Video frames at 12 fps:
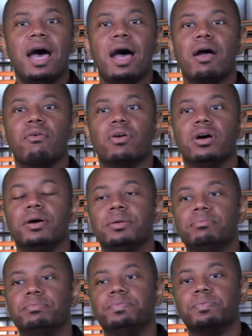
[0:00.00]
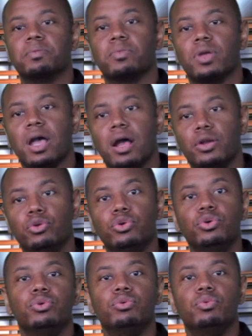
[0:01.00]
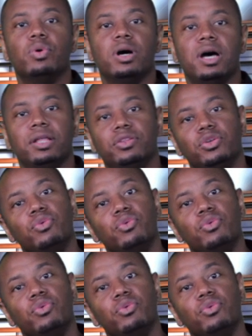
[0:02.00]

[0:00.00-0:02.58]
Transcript: our new the